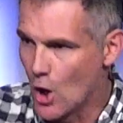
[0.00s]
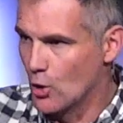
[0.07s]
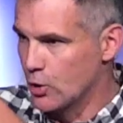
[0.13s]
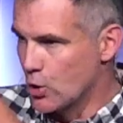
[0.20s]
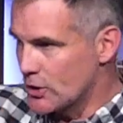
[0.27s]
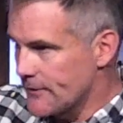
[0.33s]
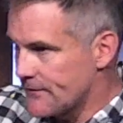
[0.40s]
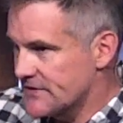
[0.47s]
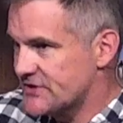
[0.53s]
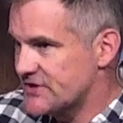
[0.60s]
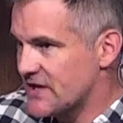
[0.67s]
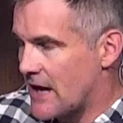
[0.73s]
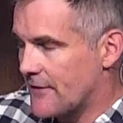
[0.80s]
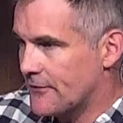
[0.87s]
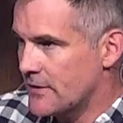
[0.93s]
looking for
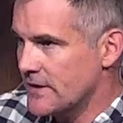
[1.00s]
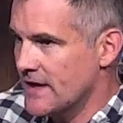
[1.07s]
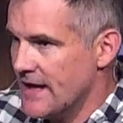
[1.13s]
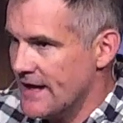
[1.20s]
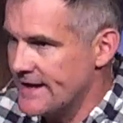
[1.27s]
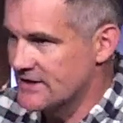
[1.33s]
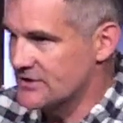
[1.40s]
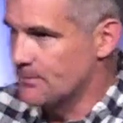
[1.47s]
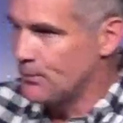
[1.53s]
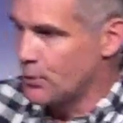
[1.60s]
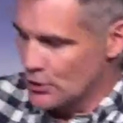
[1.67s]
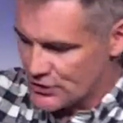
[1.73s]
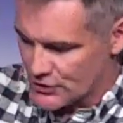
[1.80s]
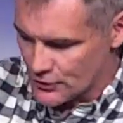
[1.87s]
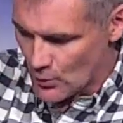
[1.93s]
suffering. He doesn't
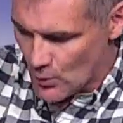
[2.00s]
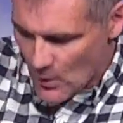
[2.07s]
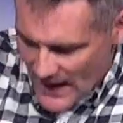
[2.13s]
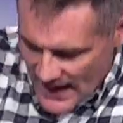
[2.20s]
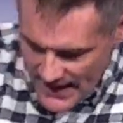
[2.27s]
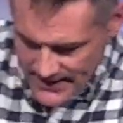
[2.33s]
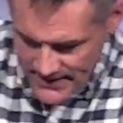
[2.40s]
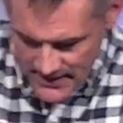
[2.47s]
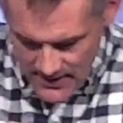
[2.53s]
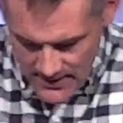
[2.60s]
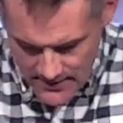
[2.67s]
push it away.